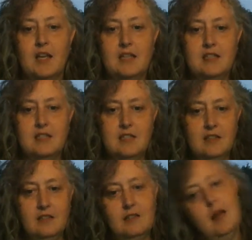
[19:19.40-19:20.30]

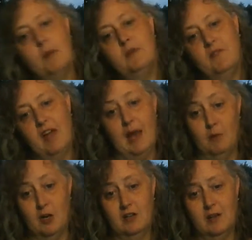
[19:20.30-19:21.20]
still a bit of a
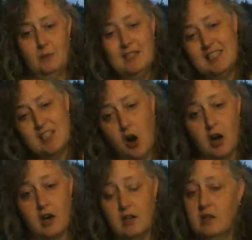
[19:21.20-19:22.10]
hammer. I mean, it's hard.